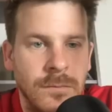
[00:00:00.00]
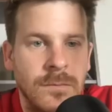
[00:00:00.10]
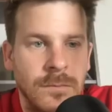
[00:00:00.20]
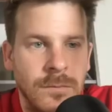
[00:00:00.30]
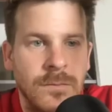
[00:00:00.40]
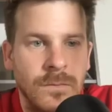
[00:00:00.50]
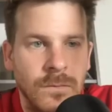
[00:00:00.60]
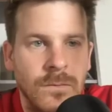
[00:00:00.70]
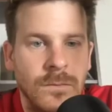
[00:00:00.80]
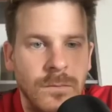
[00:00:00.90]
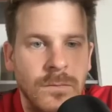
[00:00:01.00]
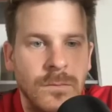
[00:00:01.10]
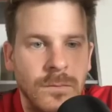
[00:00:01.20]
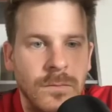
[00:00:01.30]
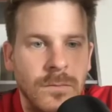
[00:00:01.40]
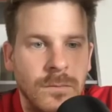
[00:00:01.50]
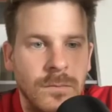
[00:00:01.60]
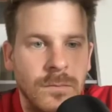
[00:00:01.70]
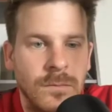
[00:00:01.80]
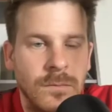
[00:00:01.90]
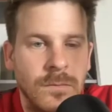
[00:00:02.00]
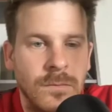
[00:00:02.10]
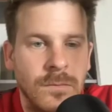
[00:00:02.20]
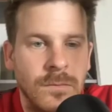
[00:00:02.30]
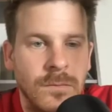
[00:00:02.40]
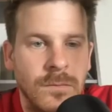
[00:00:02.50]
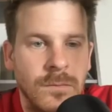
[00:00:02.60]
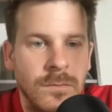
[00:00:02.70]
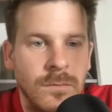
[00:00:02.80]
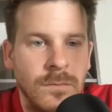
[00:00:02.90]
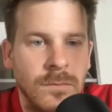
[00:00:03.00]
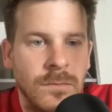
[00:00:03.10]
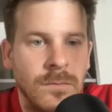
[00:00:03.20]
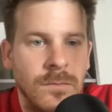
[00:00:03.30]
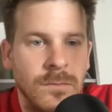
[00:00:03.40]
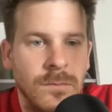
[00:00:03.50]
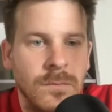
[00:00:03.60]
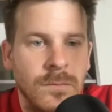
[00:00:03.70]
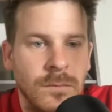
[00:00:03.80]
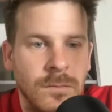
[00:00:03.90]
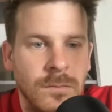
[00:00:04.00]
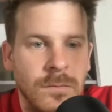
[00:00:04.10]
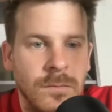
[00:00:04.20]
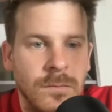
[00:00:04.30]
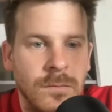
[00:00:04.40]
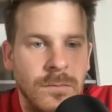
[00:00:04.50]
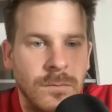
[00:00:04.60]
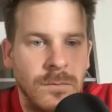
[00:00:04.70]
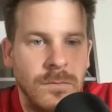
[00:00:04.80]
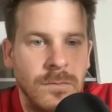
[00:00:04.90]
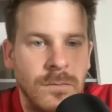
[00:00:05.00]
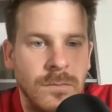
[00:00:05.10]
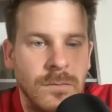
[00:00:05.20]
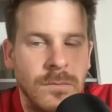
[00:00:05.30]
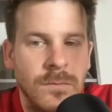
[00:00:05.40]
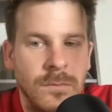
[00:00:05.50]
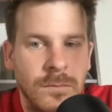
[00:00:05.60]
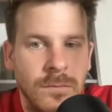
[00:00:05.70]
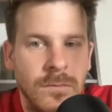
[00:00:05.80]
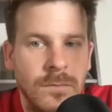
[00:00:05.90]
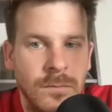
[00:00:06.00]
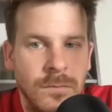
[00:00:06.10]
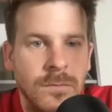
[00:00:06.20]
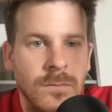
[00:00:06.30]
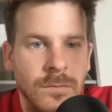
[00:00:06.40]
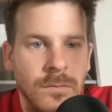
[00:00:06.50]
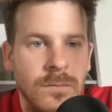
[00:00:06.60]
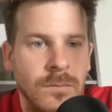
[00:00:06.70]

[no speech]